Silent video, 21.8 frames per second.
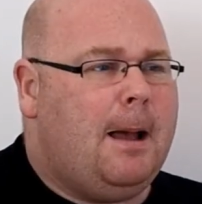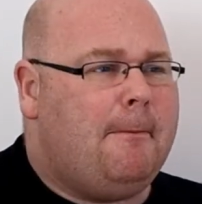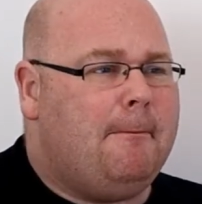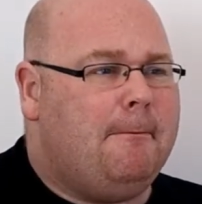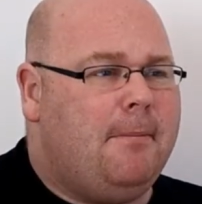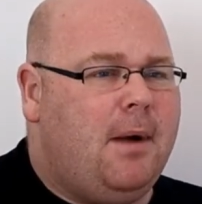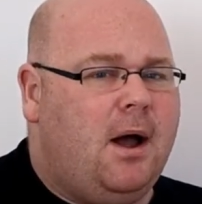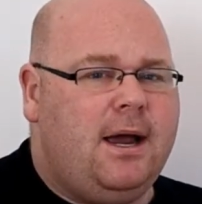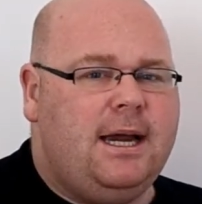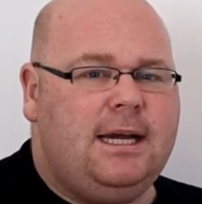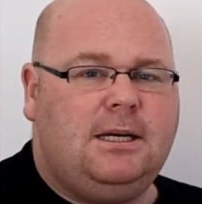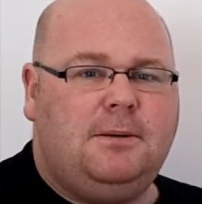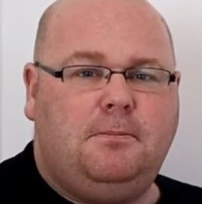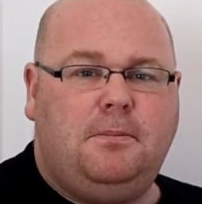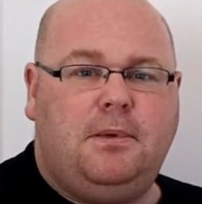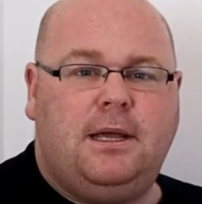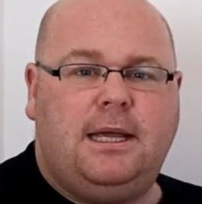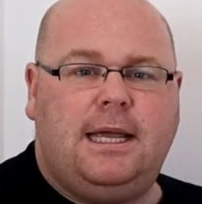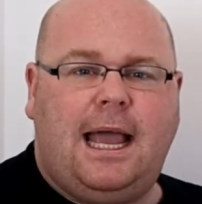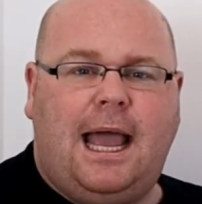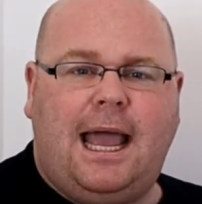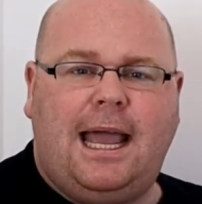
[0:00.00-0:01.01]
might
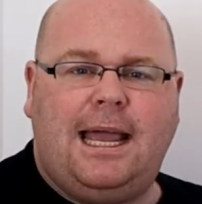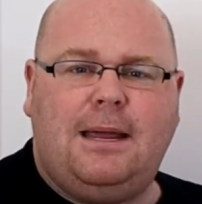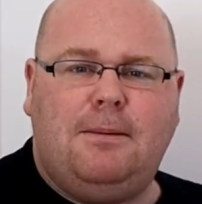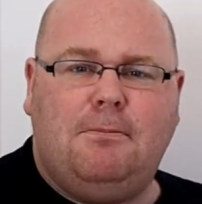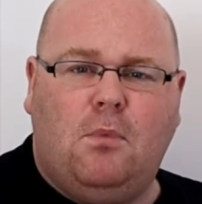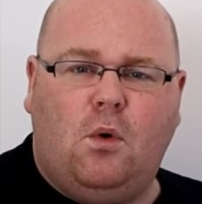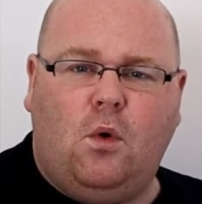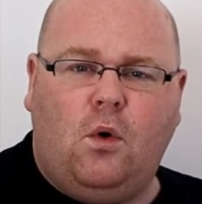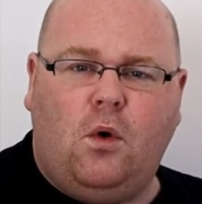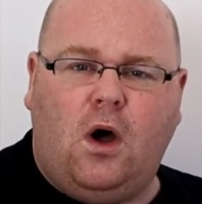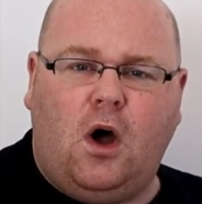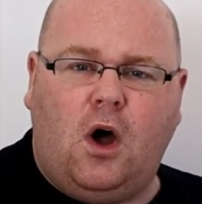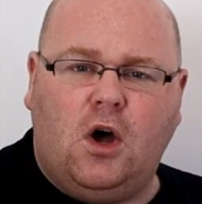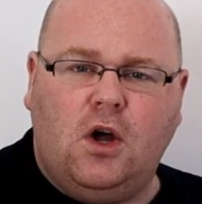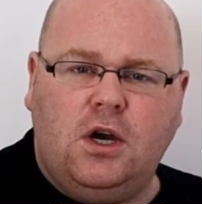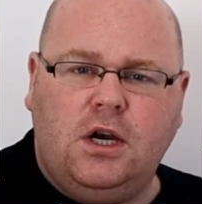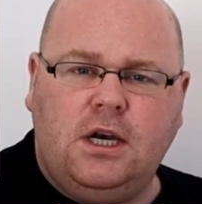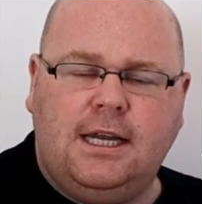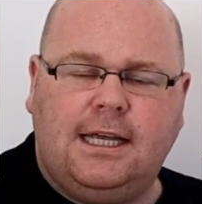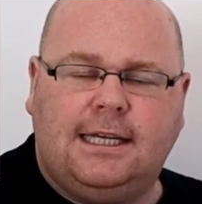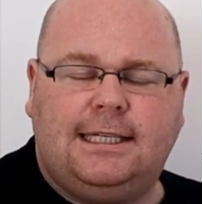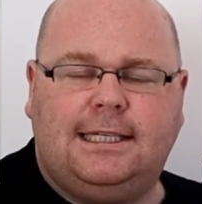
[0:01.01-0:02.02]
be a more
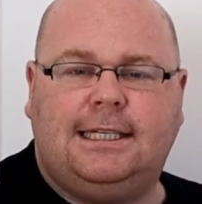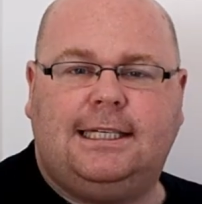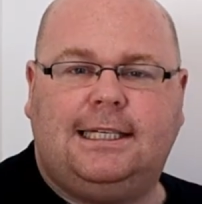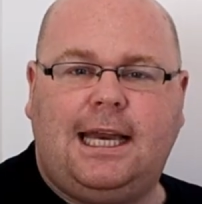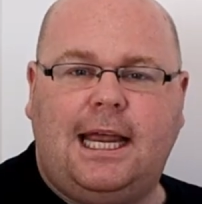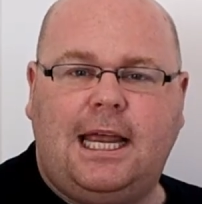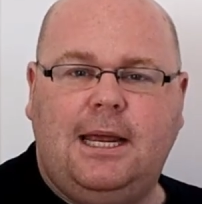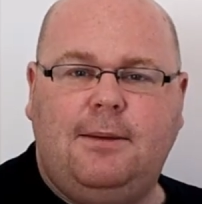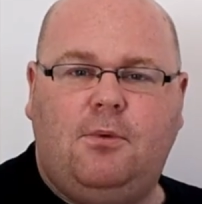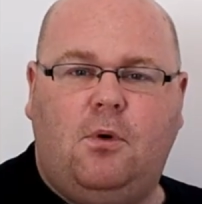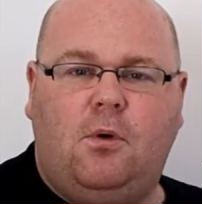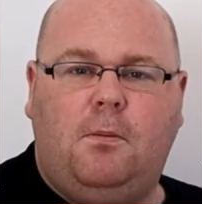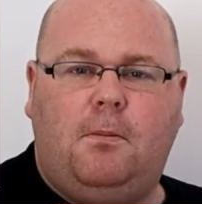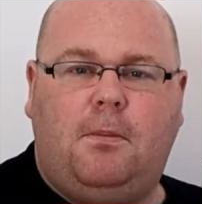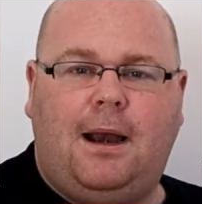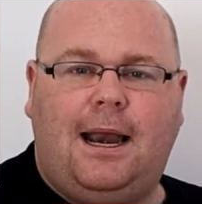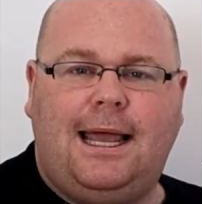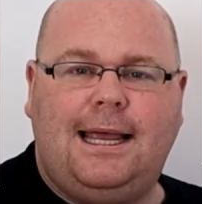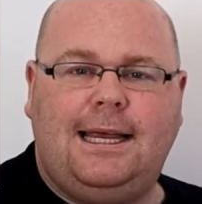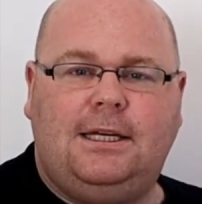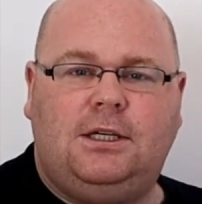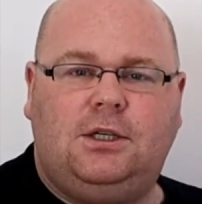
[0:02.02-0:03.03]
unstable
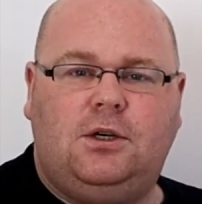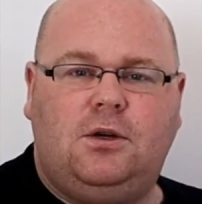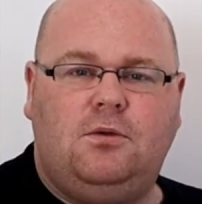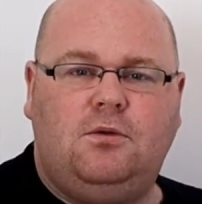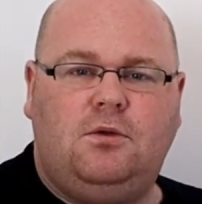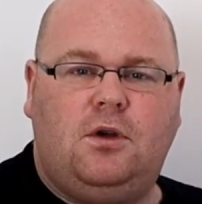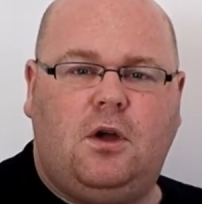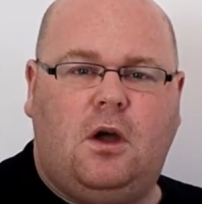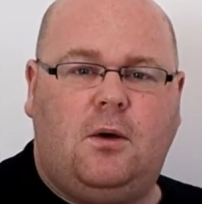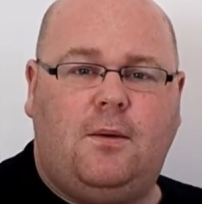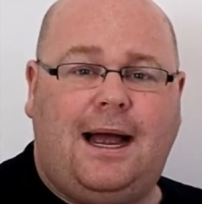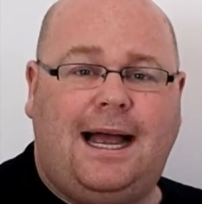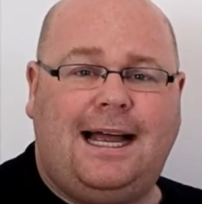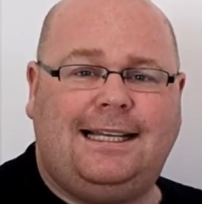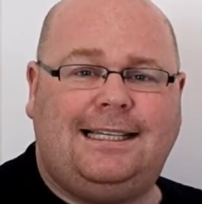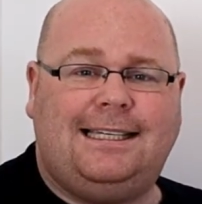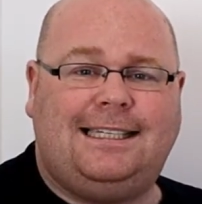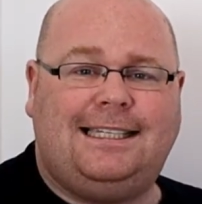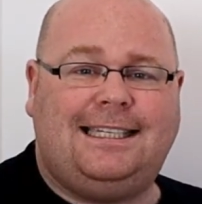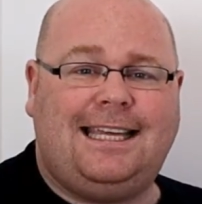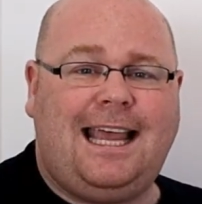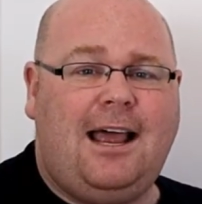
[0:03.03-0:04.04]
place to go
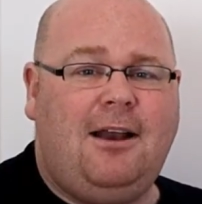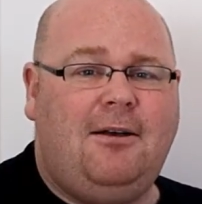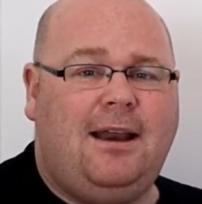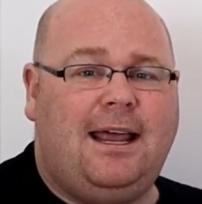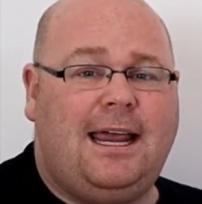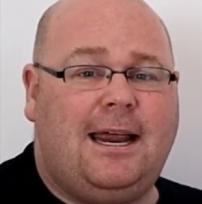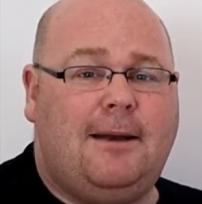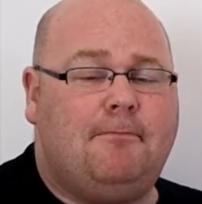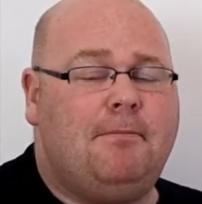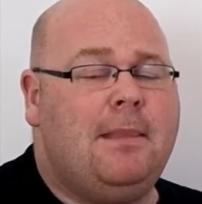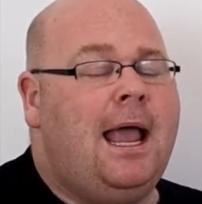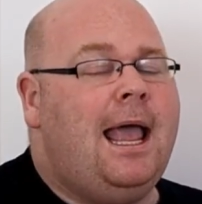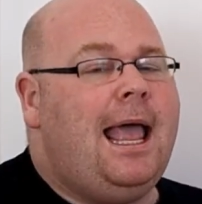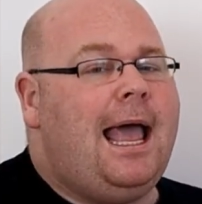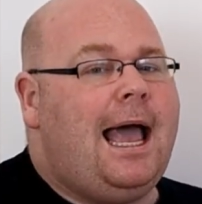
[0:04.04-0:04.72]
and sell in,